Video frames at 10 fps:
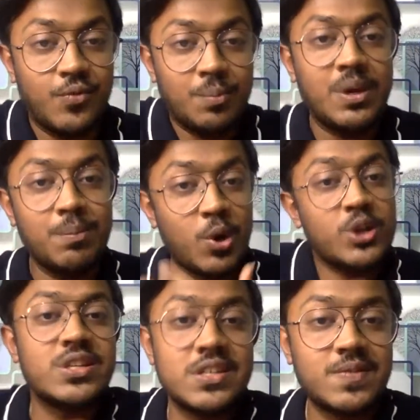For me,
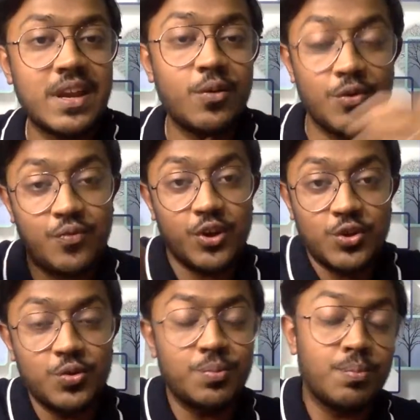blockchain is very good. For
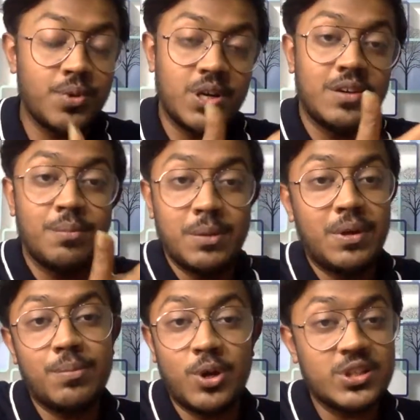you, maybe
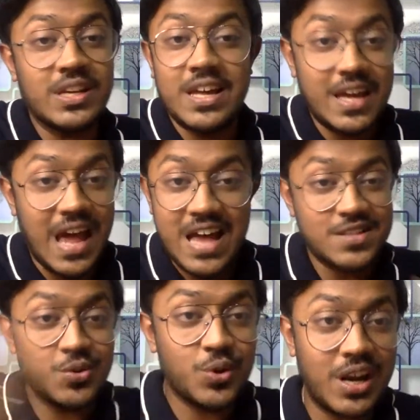blockchain has
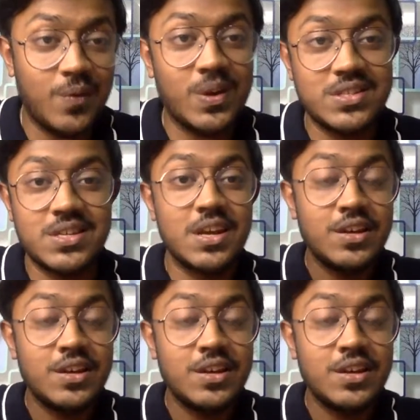no relevance.